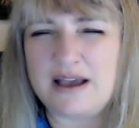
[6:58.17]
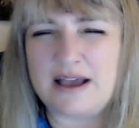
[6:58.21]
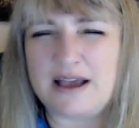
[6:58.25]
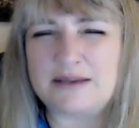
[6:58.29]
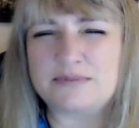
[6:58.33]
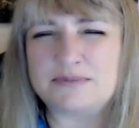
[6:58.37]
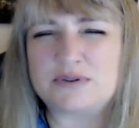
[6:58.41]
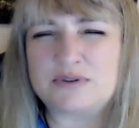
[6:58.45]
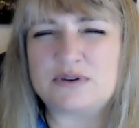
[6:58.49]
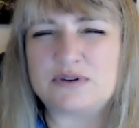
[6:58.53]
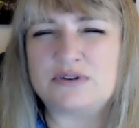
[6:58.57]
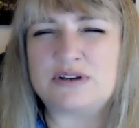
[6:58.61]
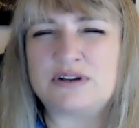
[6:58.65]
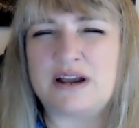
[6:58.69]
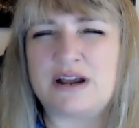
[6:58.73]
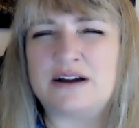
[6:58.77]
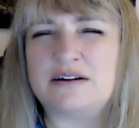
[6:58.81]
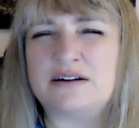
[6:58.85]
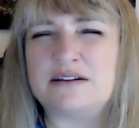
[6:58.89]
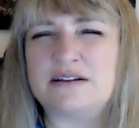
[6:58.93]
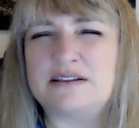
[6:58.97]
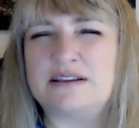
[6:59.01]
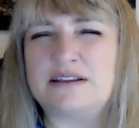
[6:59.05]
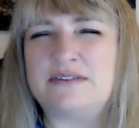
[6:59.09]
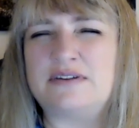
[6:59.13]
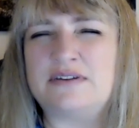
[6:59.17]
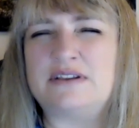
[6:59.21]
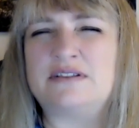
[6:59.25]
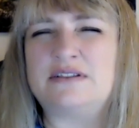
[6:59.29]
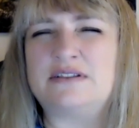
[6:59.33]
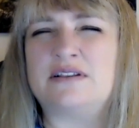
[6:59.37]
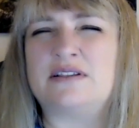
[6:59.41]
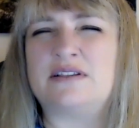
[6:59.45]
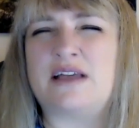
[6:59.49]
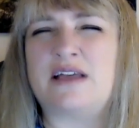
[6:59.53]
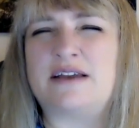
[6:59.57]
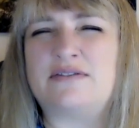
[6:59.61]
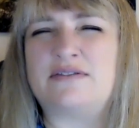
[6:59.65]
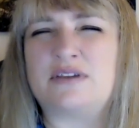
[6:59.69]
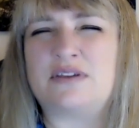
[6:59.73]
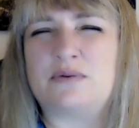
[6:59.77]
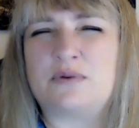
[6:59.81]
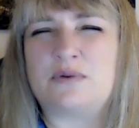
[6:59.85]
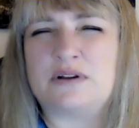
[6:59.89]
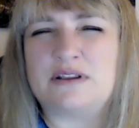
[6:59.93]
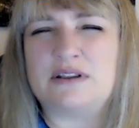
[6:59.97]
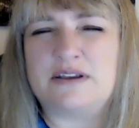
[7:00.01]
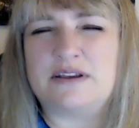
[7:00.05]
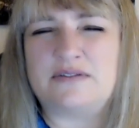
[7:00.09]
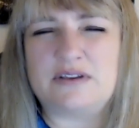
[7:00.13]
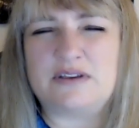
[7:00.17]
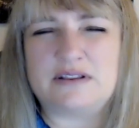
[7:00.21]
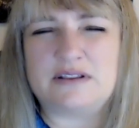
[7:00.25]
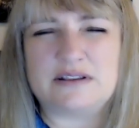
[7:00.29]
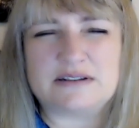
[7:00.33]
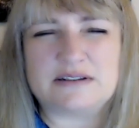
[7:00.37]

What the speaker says: I'm so tired of living the life that we're living.